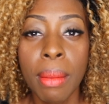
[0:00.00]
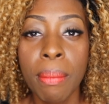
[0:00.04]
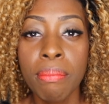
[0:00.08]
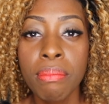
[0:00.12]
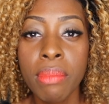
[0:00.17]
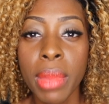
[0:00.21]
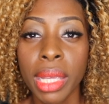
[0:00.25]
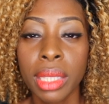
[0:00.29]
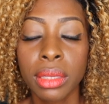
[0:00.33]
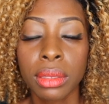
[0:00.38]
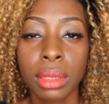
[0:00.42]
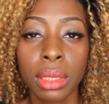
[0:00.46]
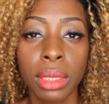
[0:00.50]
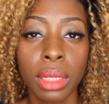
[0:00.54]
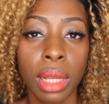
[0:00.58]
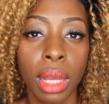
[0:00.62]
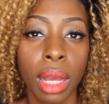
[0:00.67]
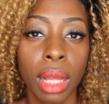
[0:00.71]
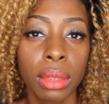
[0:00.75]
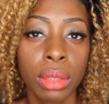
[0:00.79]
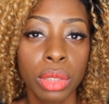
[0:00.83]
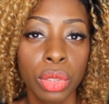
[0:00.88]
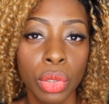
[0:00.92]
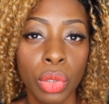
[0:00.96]
makes it
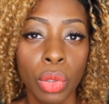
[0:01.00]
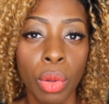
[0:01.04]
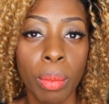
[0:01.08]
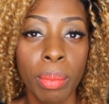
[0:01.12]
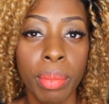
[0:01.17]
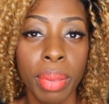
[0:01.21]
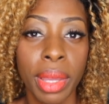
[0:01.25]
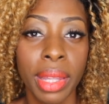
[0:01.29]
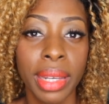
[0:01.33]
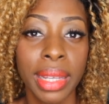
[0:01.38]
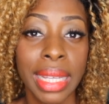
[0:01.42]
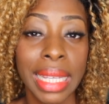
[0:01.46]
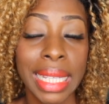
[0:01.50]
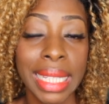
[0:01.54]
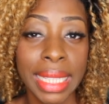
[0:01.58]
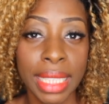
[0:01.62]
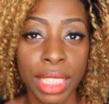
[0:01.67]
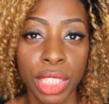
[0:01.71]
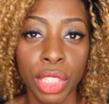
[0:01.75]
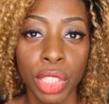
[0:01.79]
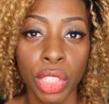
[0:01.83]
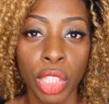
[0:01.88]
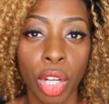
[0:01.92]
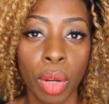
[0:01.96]
a little bit
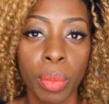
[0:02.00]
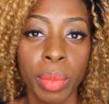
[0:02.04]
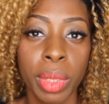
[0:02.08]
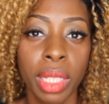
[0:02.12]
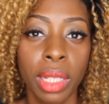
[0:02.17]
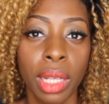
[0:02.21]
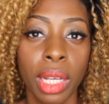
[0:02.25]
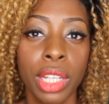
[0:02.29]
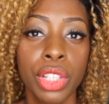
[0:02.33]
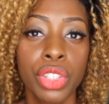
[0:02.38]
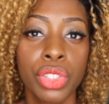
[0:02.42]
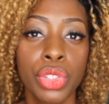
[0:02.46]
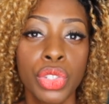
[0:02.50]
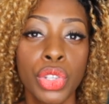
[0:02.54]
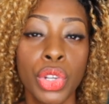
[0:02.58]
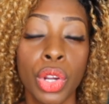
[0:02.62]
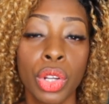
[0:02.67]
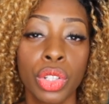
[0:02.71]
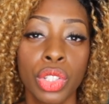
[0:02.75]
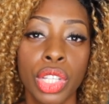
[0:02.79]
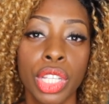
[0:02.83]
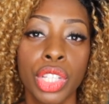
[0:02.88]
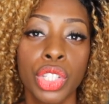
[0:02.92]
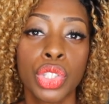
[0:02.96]
easier because
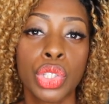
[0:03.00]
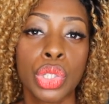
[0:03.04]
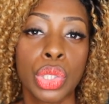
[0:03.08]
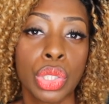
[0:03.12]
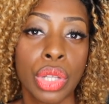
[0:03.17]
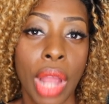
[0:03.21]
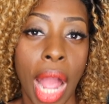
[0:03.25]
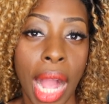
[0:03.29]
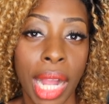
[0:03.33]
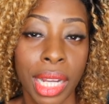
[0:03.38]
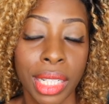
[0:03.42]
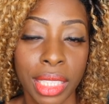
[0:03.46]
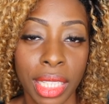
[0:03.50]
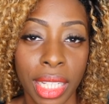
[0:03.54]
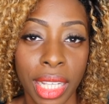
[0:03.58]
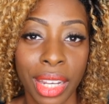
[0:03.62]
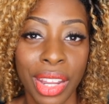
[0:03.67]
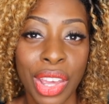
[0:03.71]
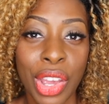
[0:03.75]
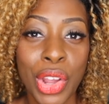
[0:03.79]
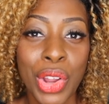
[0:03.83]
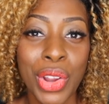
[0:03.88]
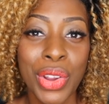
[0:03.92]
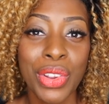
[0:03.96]
you're distracted.